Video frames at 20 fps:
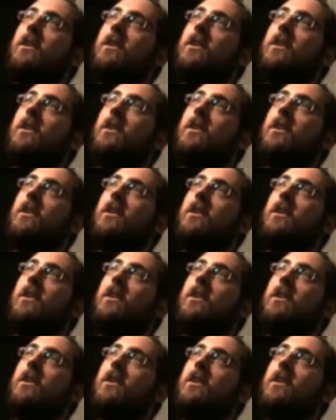
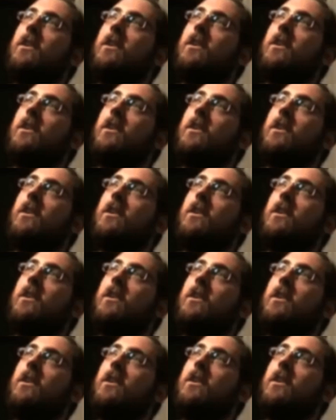Nothing is said.